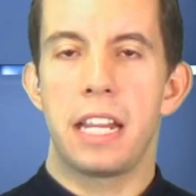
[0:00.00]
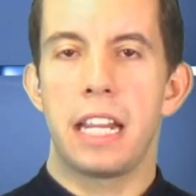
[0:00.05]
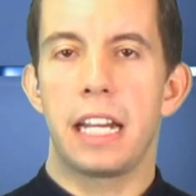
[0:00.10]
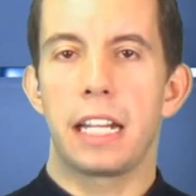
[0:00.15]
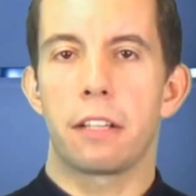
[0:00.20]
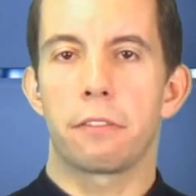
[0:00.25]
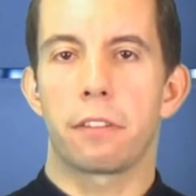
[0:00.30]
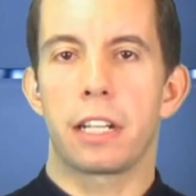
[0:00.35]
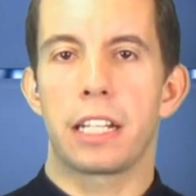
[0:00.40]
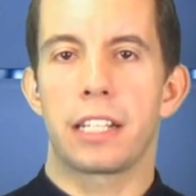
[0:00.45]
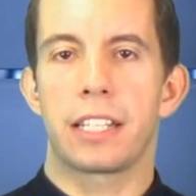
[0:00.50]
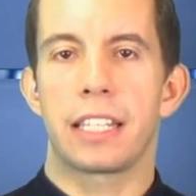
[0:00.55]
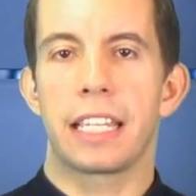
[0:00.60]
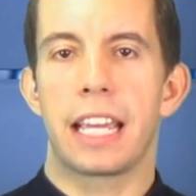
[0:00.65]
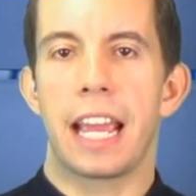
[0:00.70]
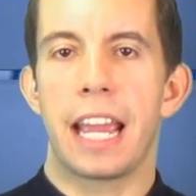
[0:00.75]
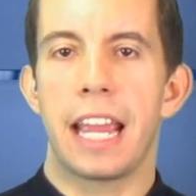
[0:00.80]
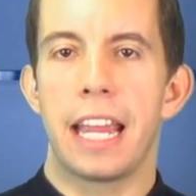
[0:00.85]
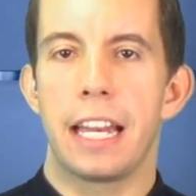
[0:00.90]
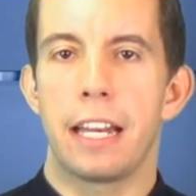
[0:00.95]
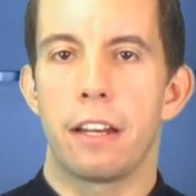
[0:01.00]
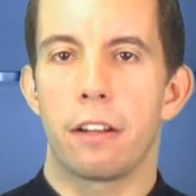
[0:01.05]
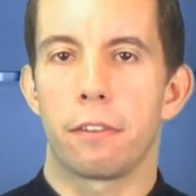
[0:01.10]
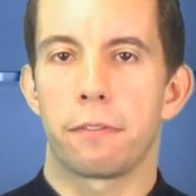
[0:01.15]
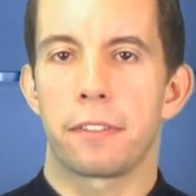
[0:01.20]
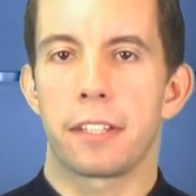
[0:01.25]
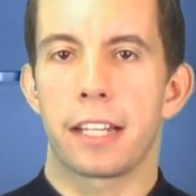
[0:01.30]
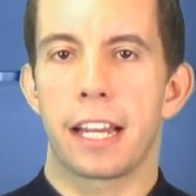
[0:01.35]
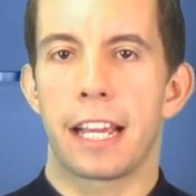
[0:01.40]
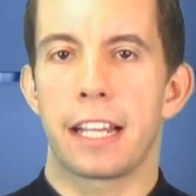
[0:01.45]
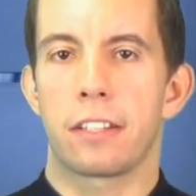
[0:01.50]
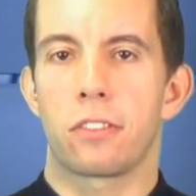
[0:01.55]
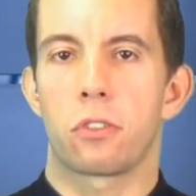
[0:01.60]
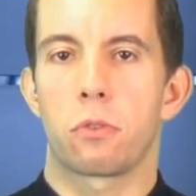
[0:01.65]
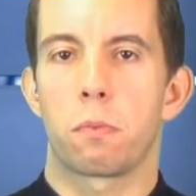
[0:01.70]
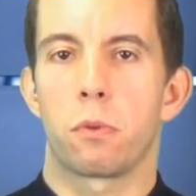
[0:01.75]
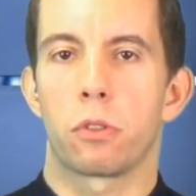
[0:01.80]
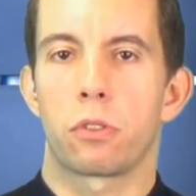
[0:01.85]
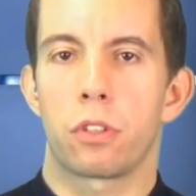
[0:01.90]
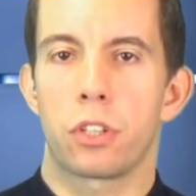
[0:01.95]
nearly reached the end of today's
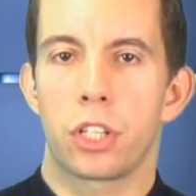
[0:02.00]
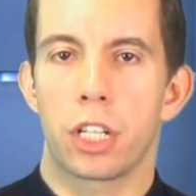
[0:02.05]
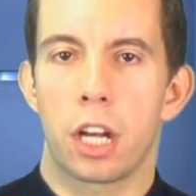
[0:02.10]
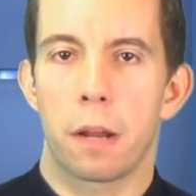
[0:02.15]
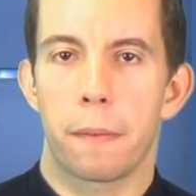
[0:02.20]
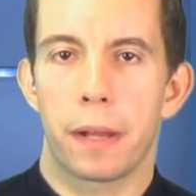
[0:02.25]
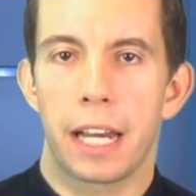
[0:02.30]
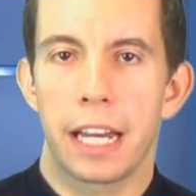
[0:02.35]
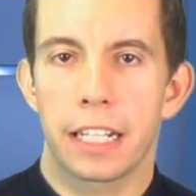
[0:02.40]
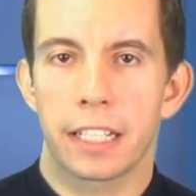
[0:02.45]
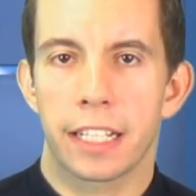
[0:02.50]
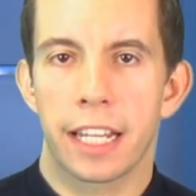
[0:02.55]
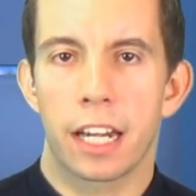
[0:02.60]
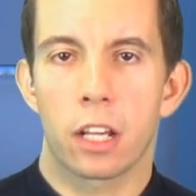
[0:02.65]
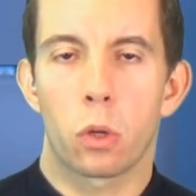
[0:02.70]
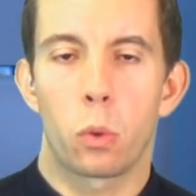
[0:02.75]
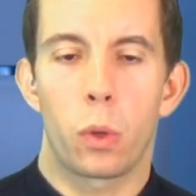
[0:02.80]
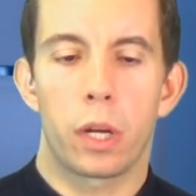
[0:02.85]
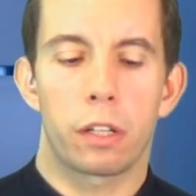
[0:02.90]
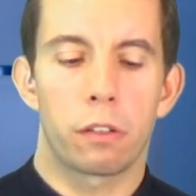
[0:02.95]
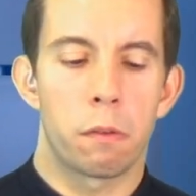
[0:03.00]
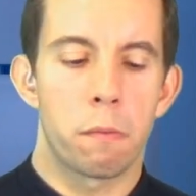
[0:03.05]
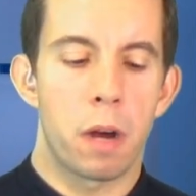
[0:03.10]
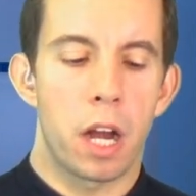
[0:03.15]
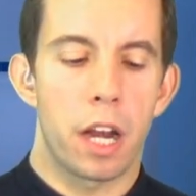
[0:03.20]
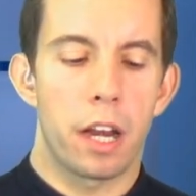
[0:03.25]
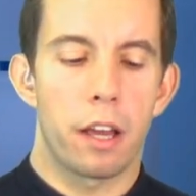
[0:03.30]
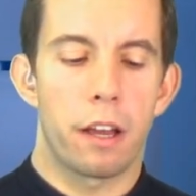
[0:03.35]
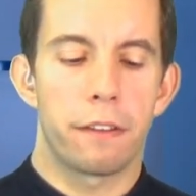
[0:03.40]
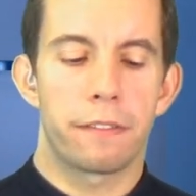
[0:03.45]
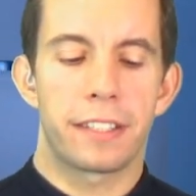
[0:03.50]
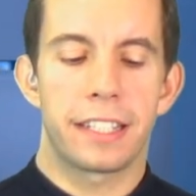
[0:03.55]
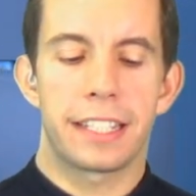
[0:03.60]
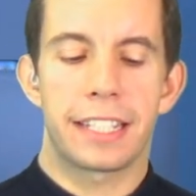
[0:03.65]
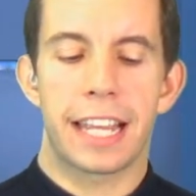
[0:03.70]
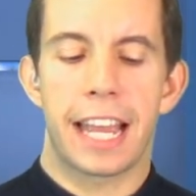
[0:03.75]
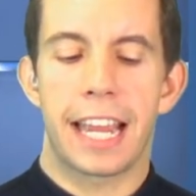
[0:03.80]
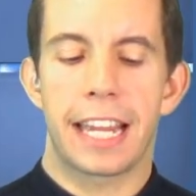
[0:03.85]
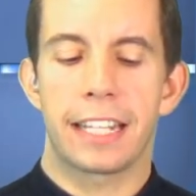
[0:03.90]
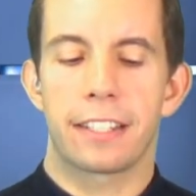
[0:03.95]
Sportuccino, but let's get a quick reminder of
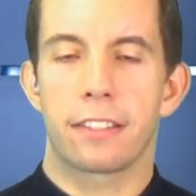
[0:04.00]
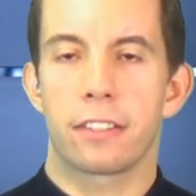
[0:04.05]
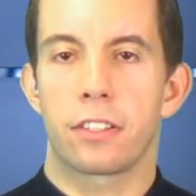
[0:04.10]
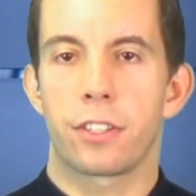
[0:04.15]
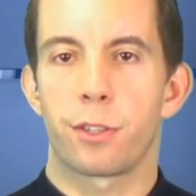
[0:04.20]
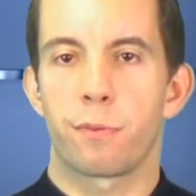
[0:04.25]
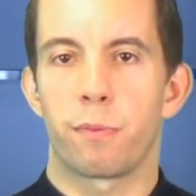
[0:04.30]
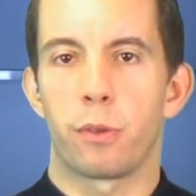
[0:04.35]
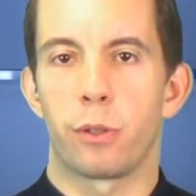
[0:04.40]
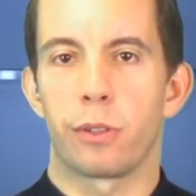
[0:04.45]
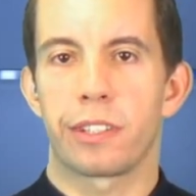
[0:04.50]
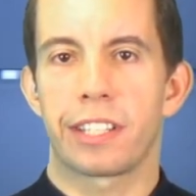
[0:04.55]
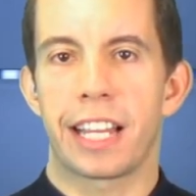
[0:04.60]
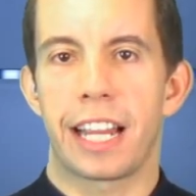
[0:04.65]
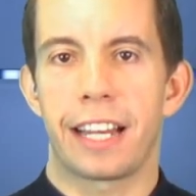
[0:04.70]
today's sports